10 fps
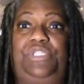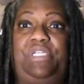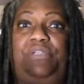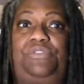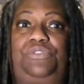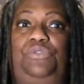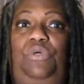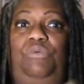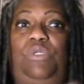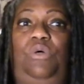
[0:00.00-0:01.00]
She in a
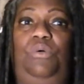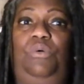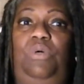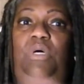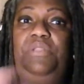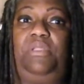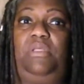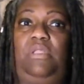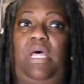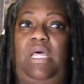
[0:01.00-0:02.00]
store with a whole
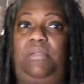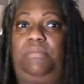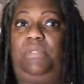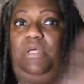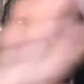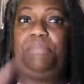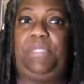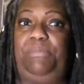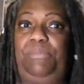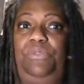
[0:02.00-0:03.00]
other lot of
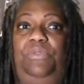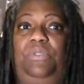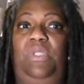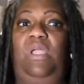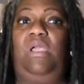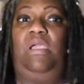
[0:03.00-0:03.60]
other people,